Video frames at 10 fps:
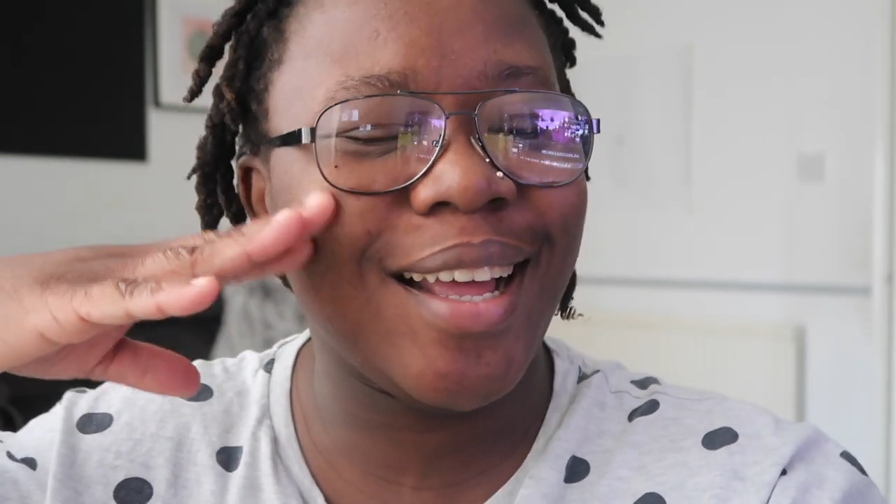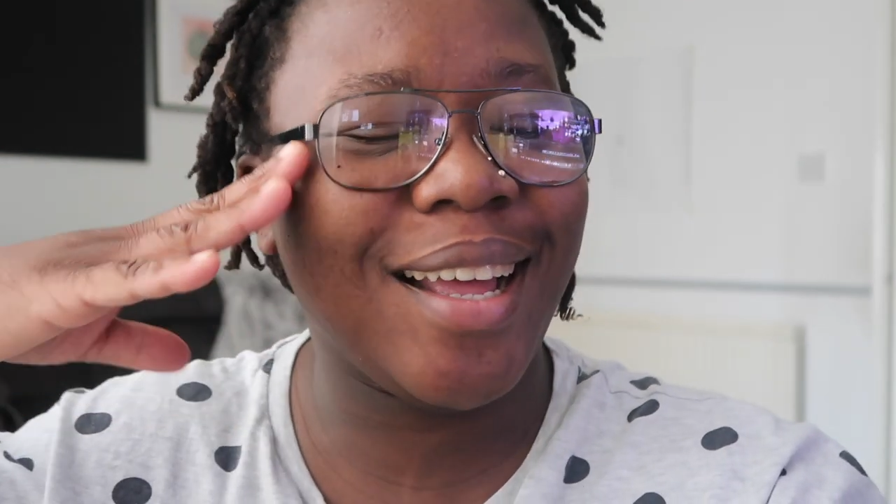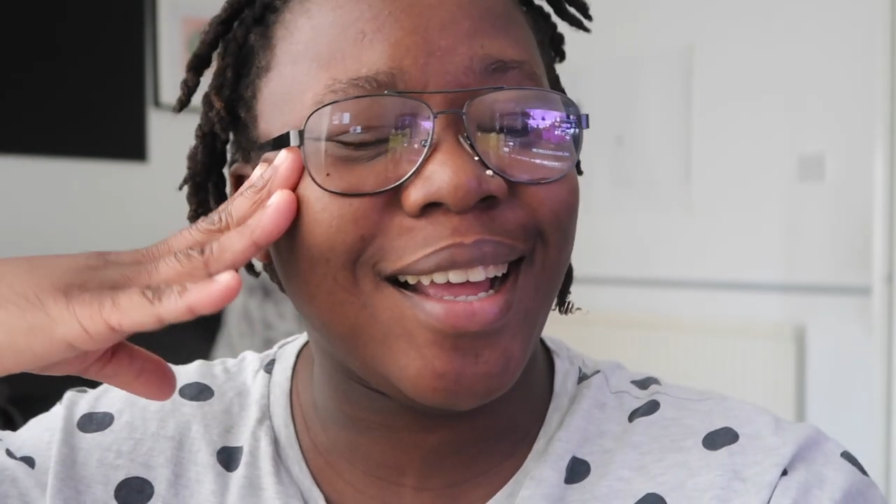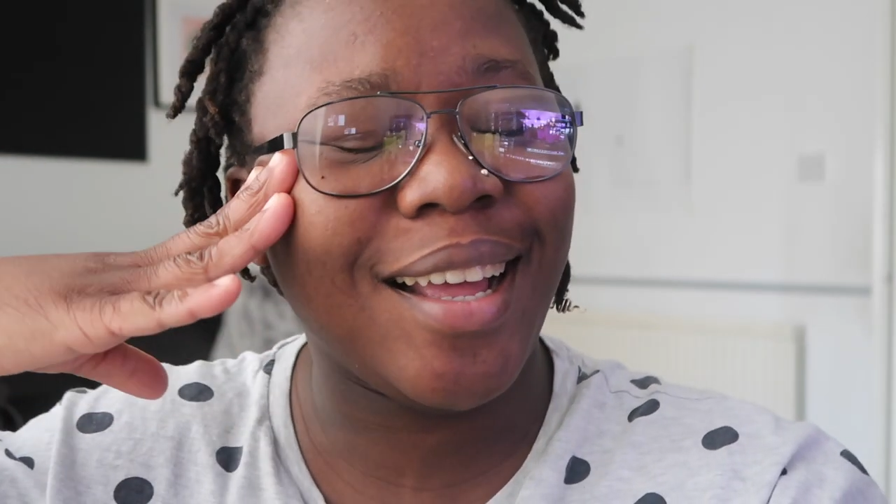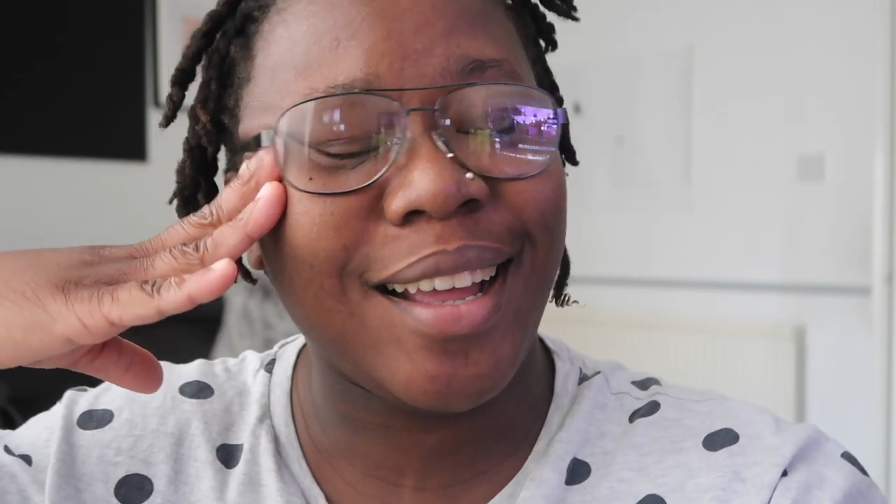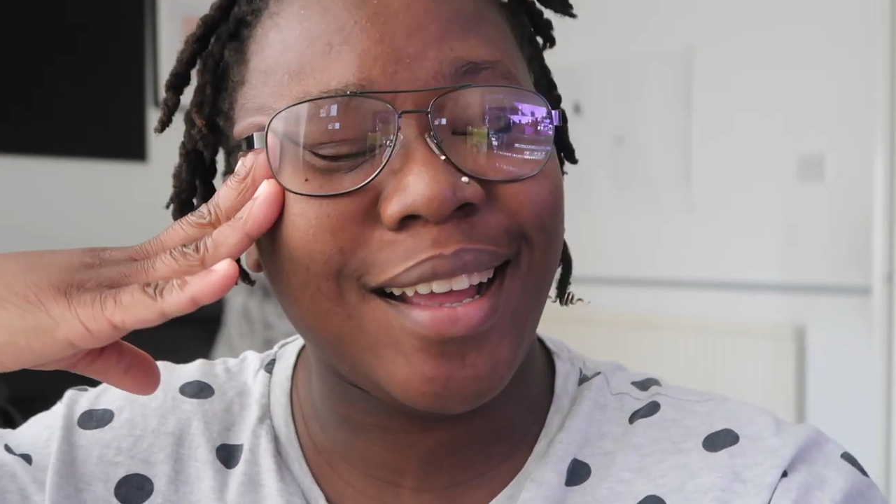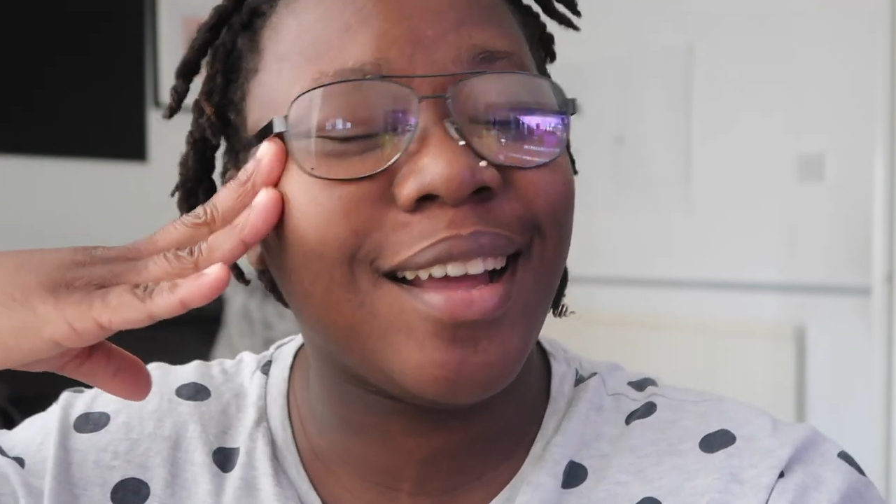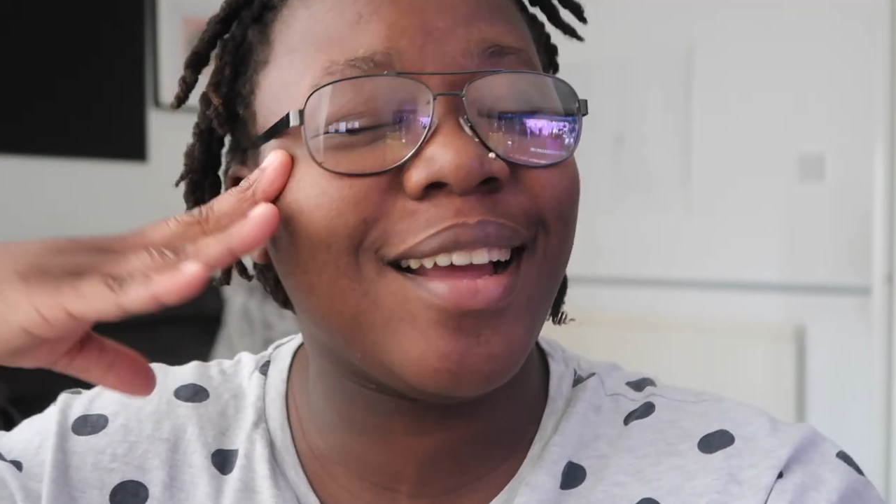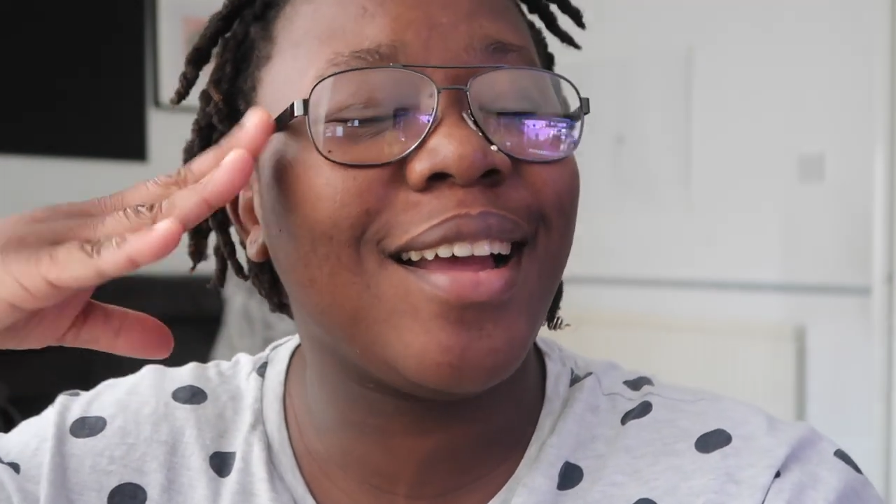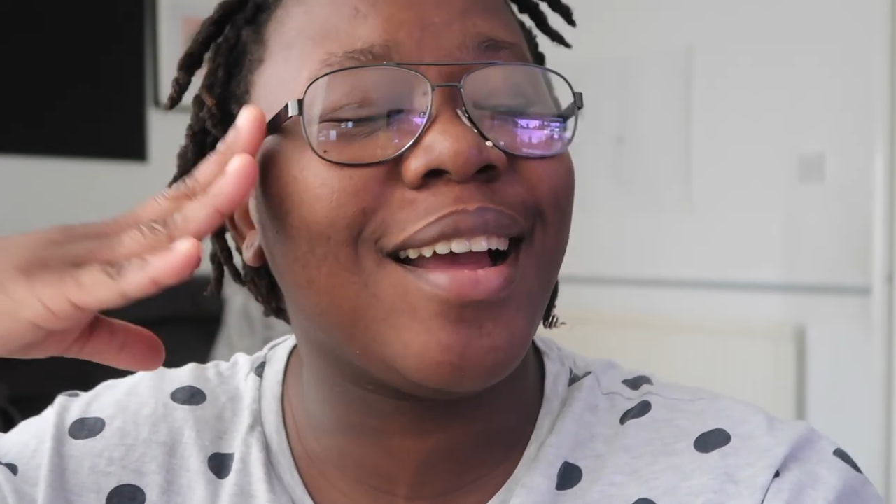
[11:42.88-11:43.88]
What
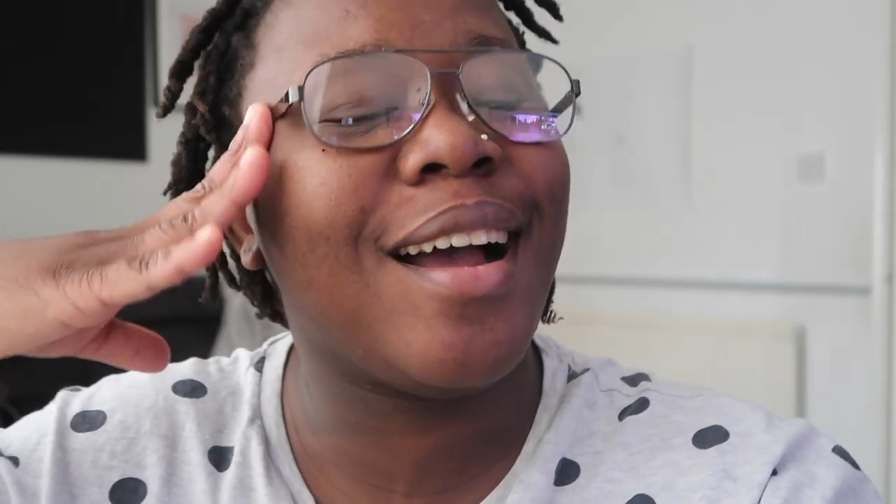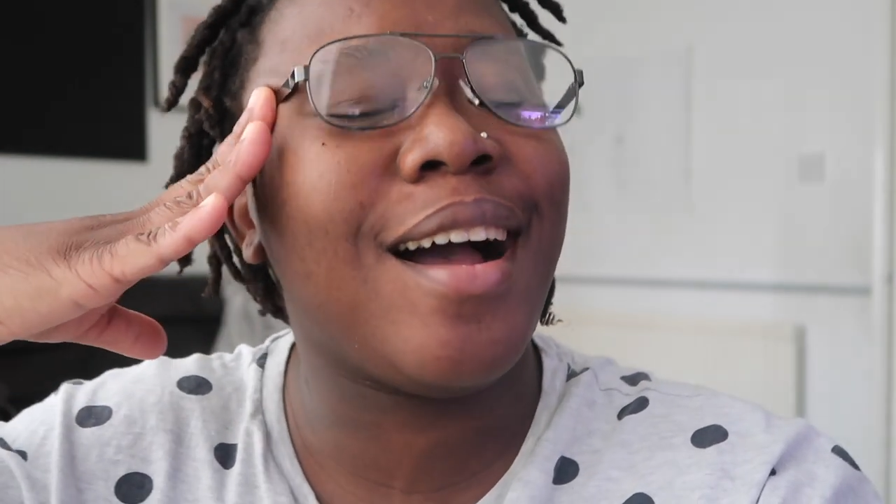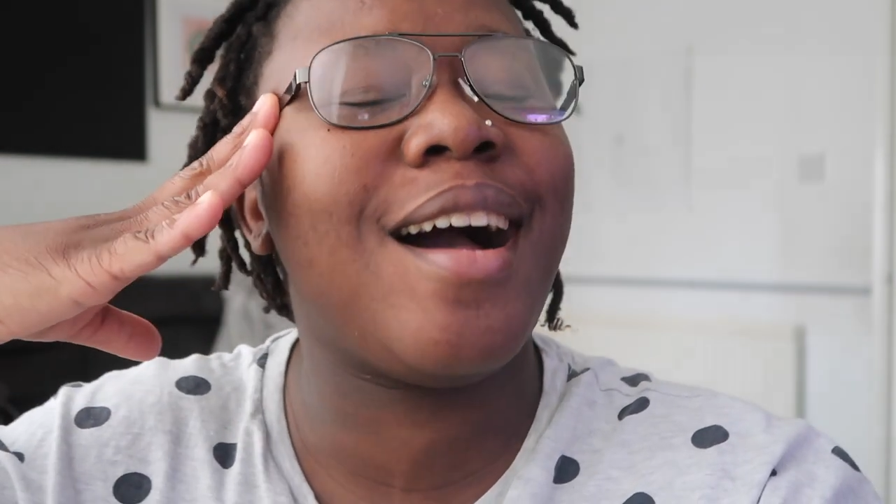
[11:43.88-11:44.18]
coming to?